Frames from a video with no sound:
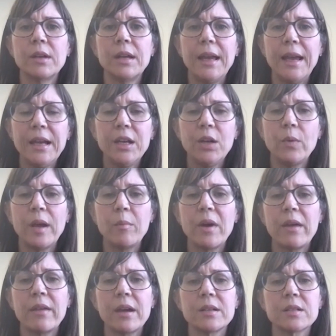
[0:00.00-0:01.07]
anyway
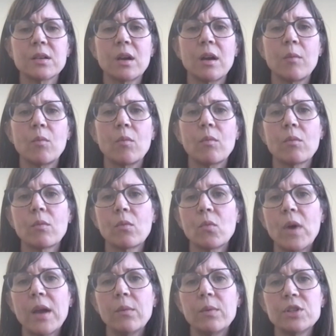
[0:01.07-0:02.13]
by that time.
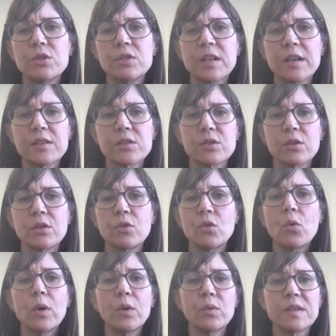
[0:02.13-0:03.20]
Why would you test her?
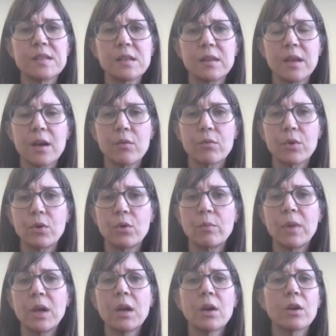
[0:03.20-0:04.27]
No one was in that
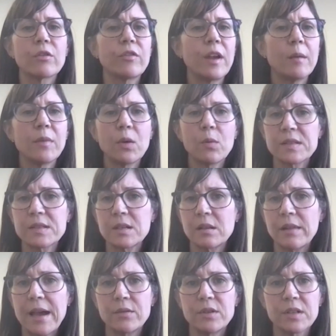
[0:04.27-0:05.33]
room. Her family wasn't
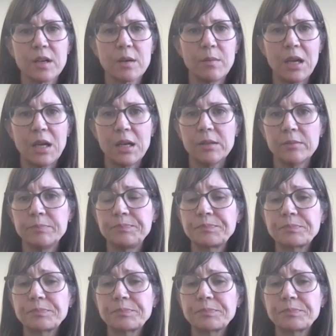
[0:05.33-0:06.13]
allowed to come in.